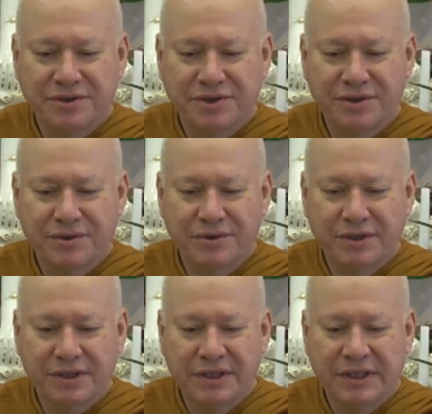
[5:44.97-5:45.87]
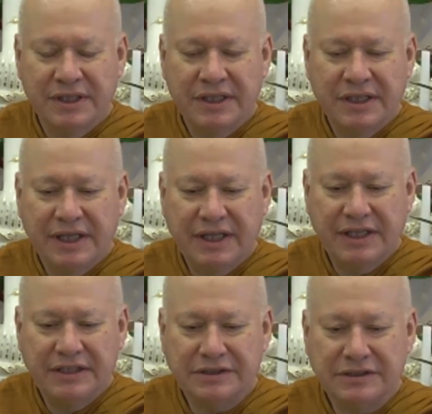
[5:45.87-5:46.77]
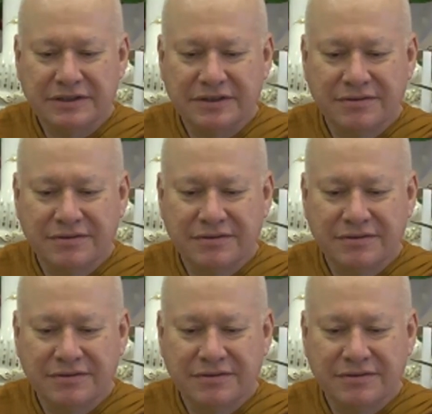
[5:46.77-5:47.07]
to your ears.